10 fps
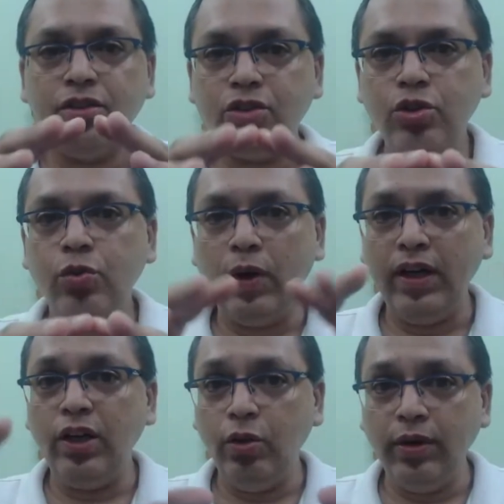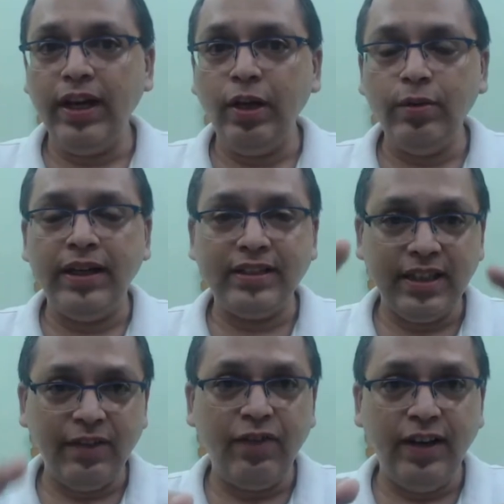So what you can do as
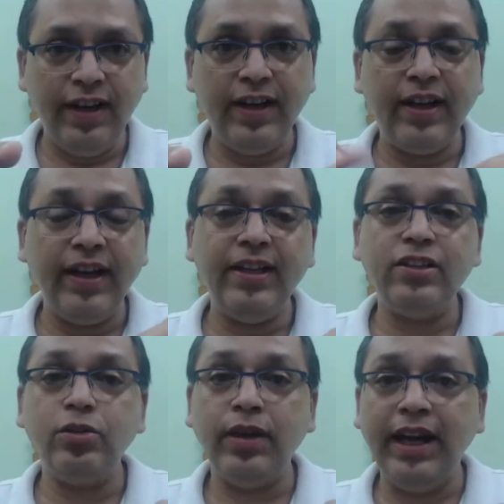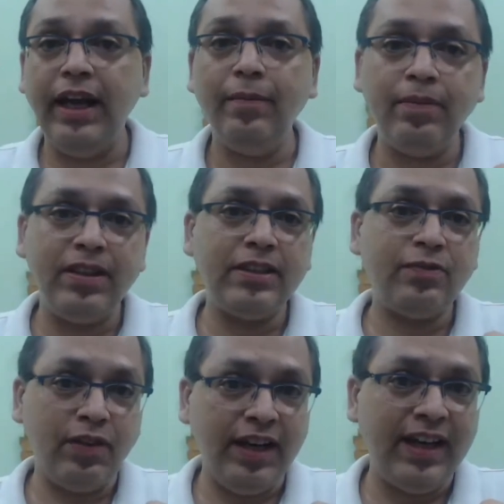an affiliate is to help this
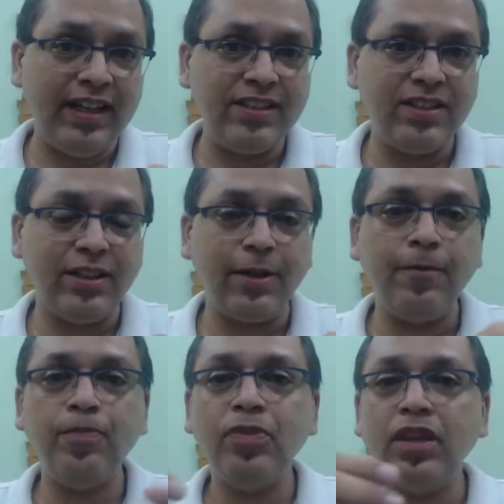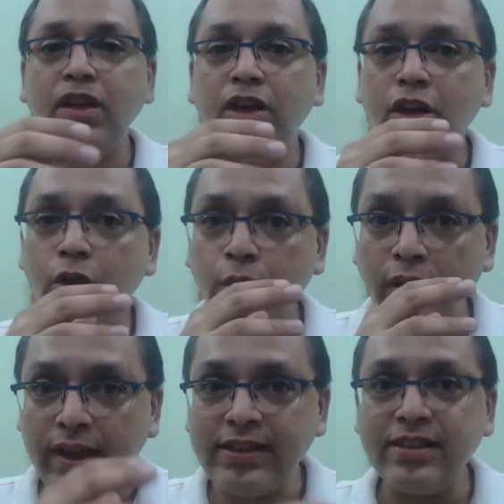freelancer to
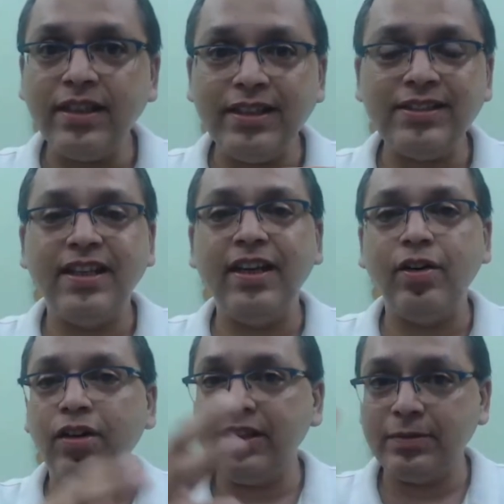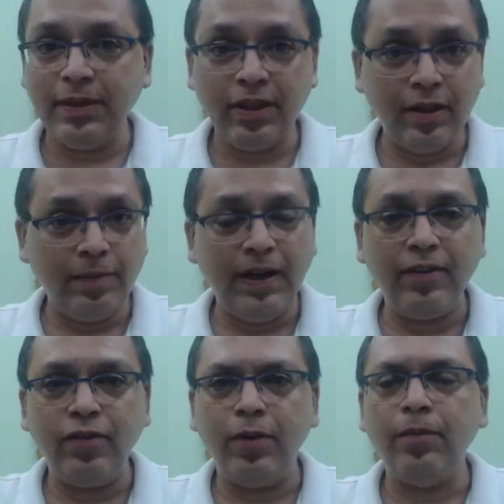list its gig on this particular
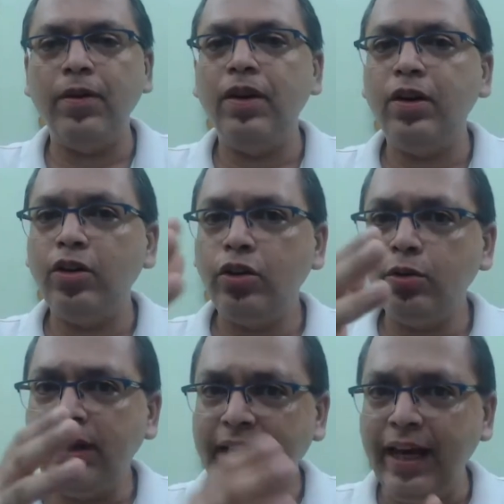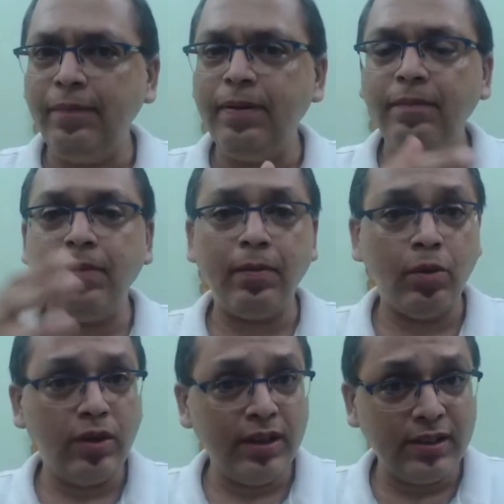platform, to help him
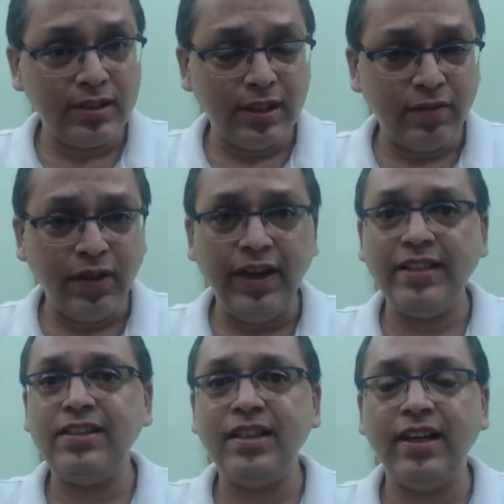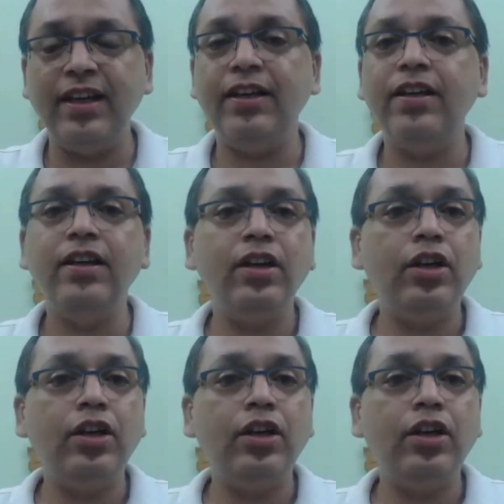promote his freelancing gig,